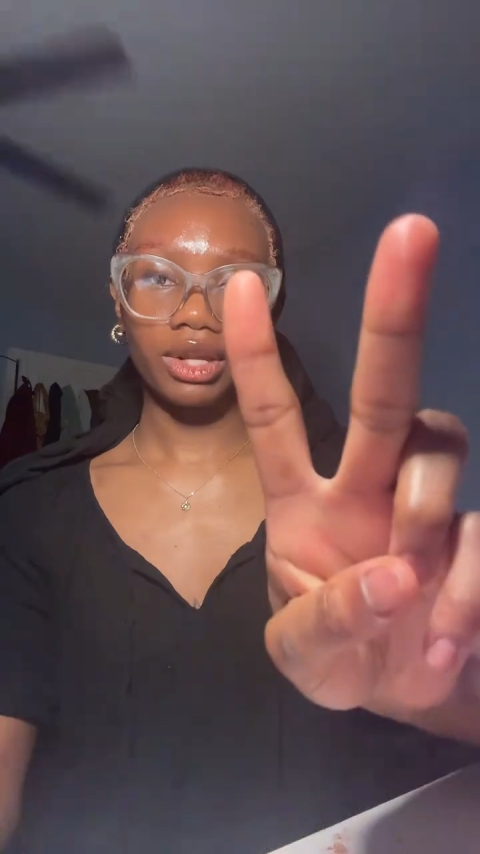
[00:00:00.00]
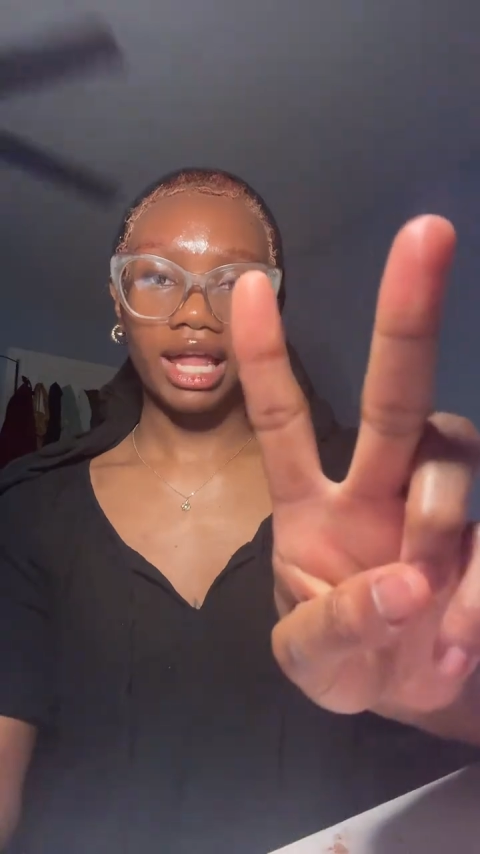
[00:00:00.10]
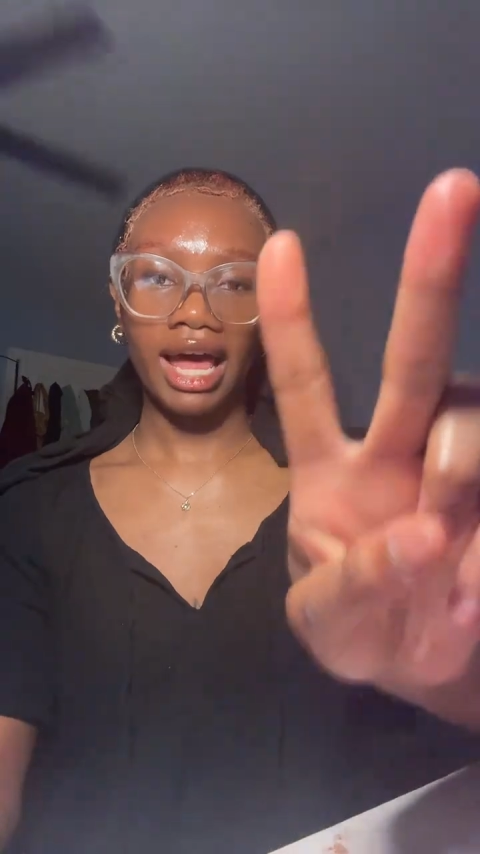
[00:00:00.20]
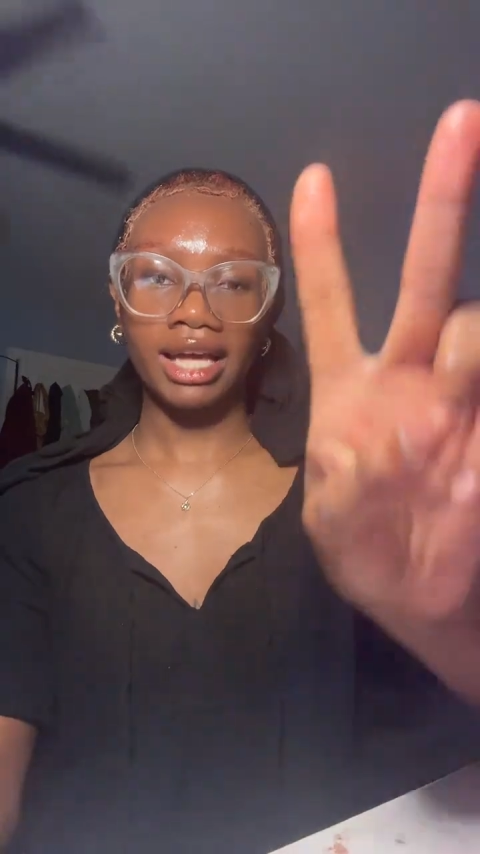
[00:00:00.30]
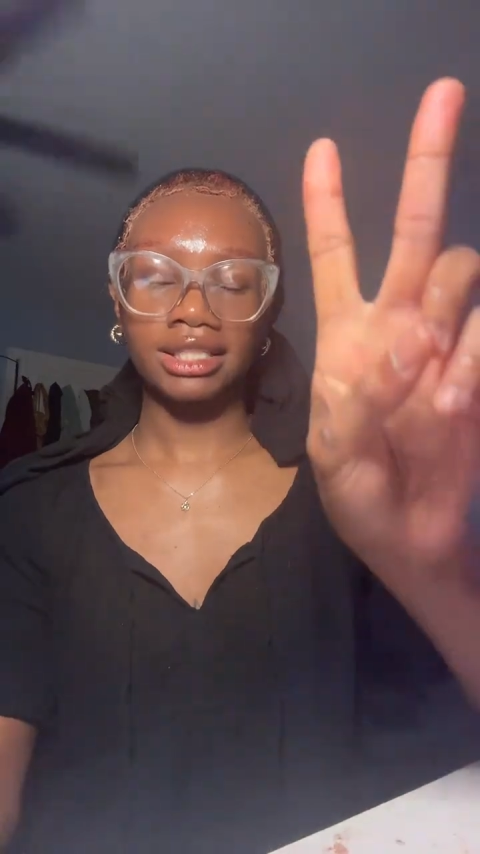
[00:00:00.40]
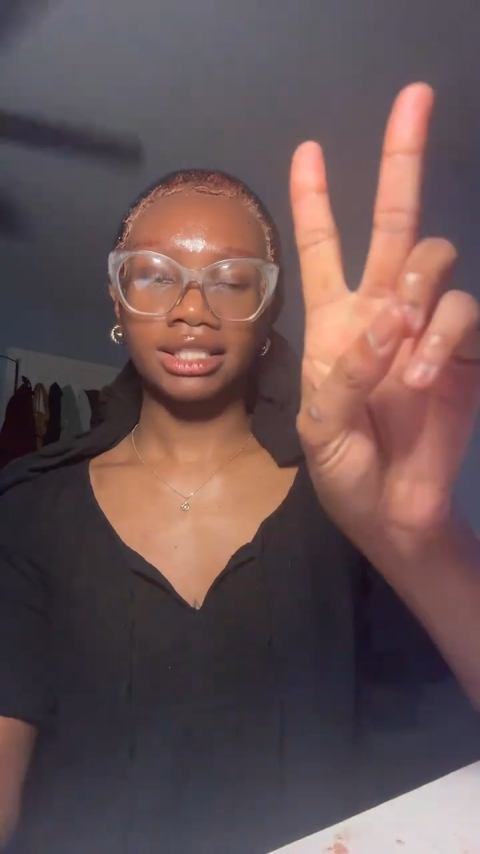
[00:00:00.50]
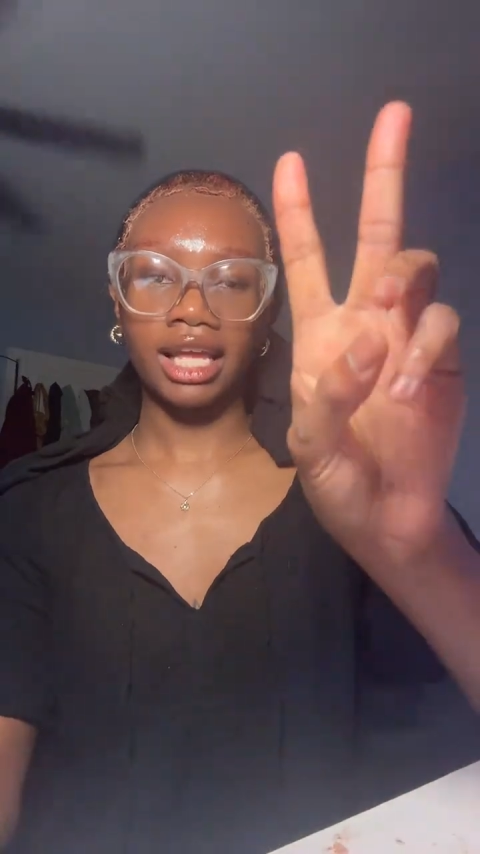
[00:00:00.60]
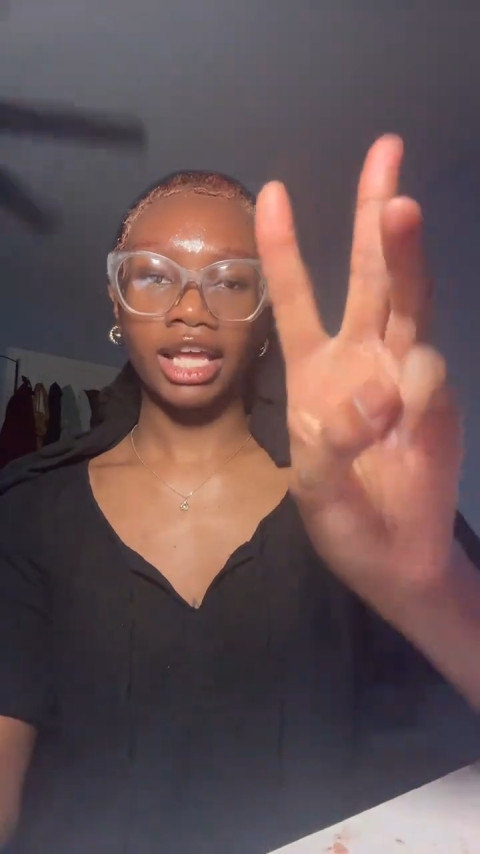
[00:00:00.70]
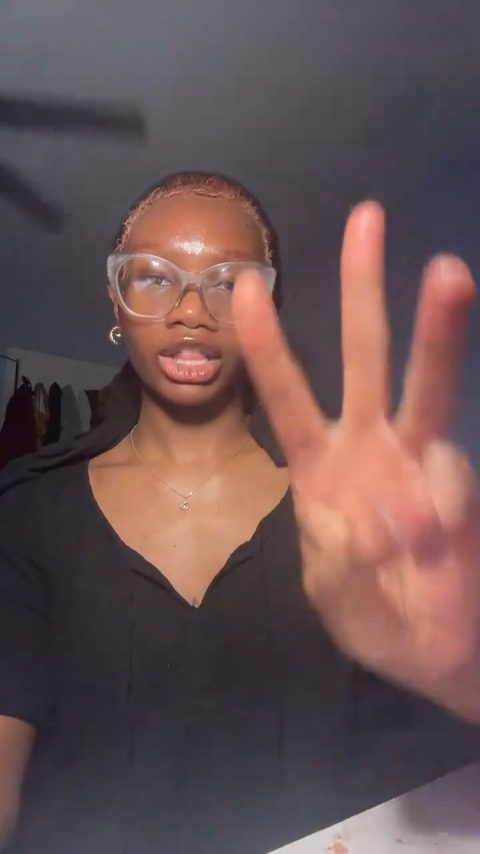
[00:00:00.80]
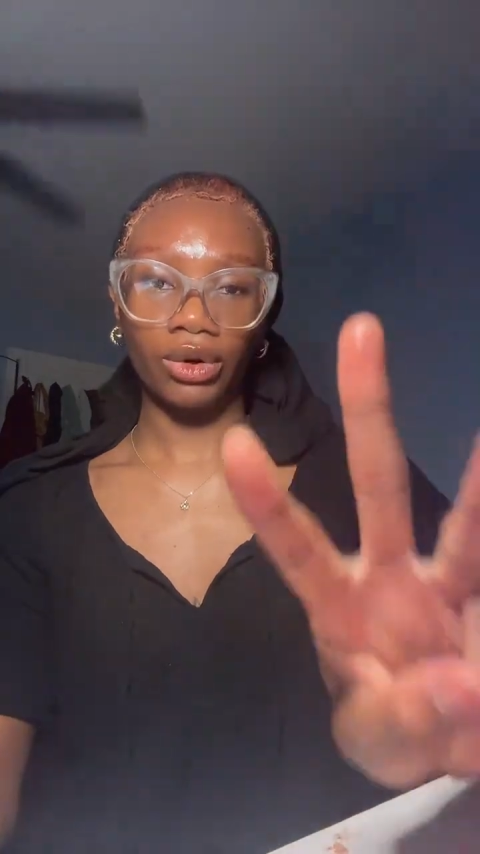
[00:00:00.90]
class,
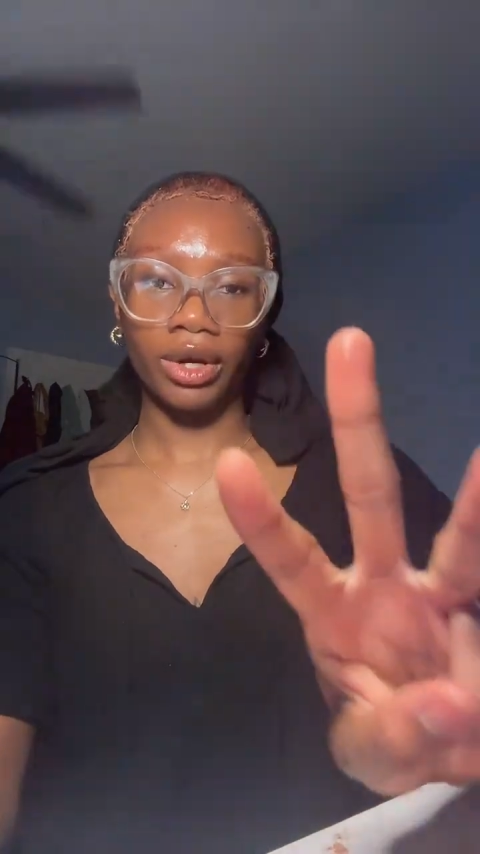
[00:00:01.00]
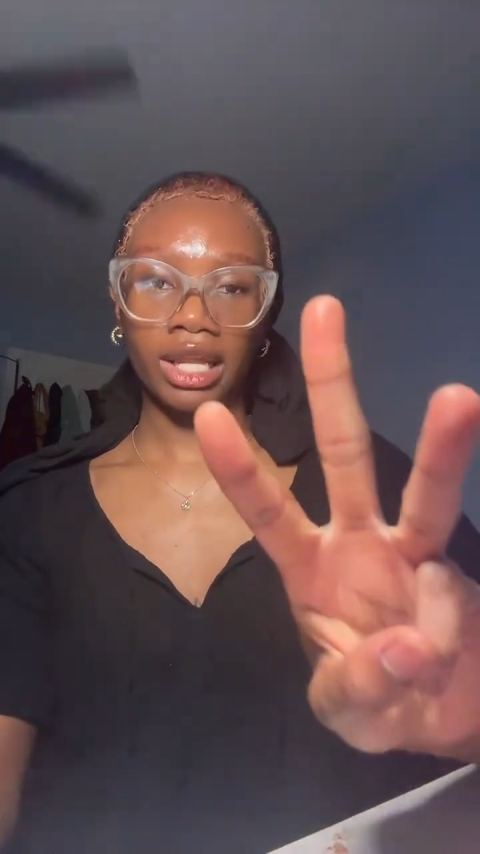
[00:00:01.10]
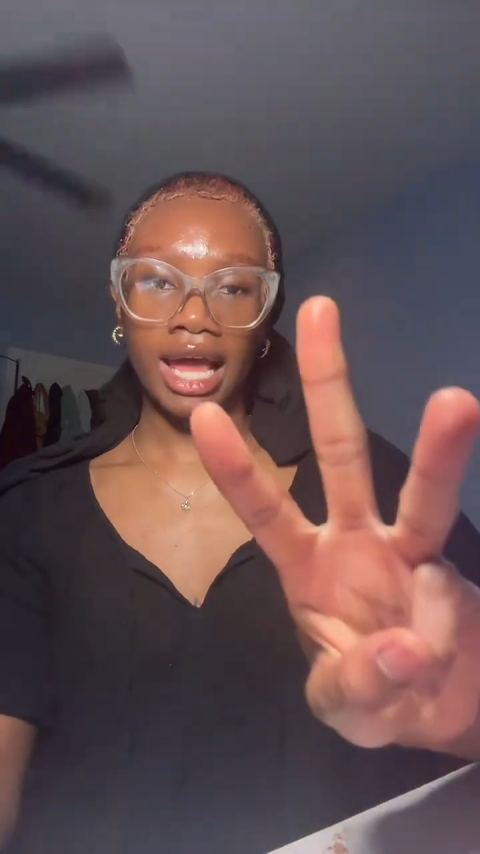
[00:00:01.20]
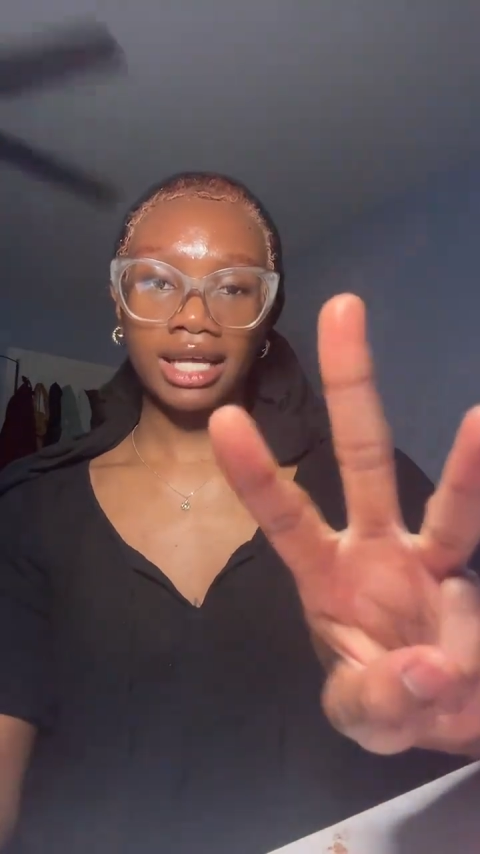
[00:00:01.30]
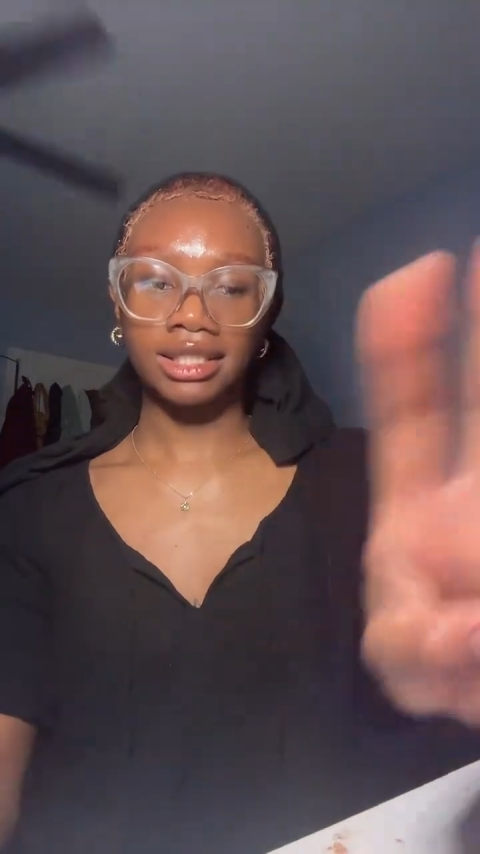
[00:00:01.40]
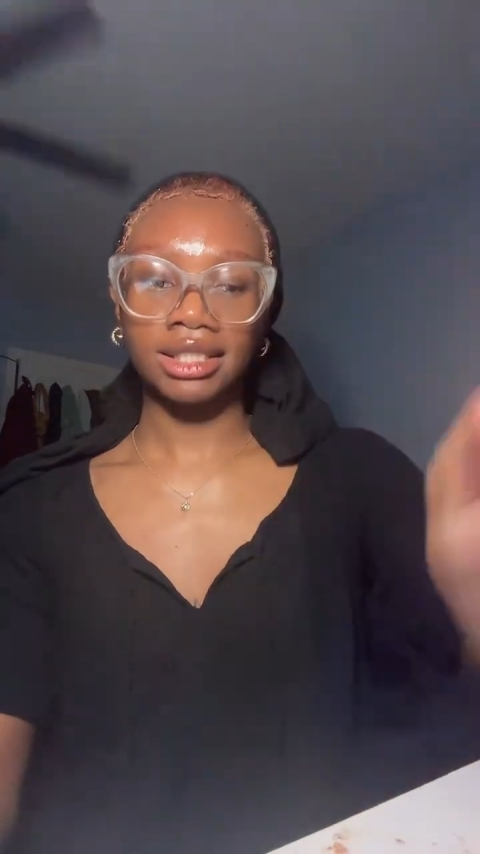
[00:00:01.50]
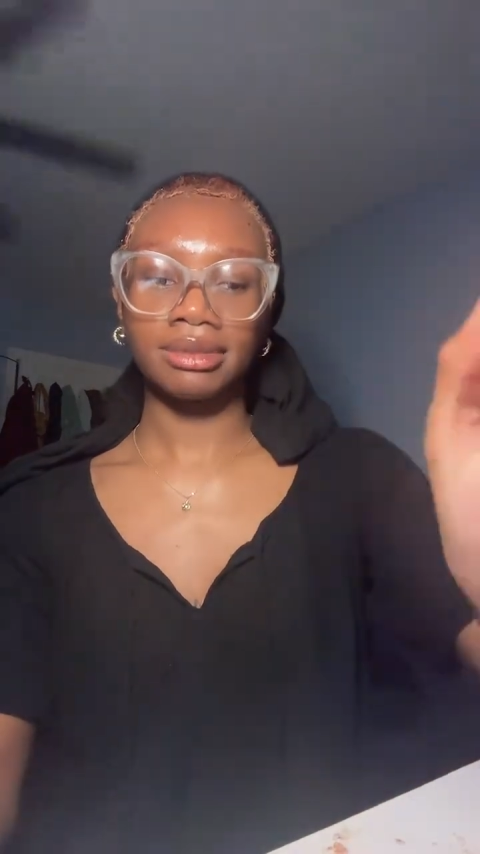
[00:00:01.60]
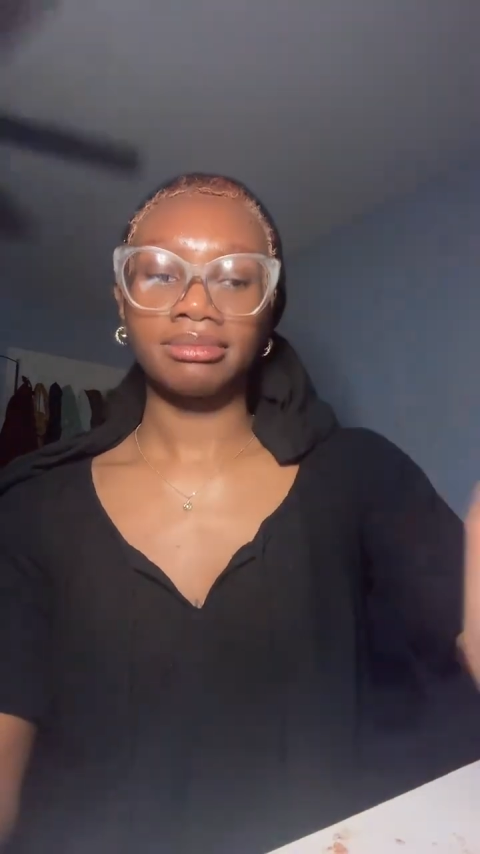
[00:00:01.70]
and lower class.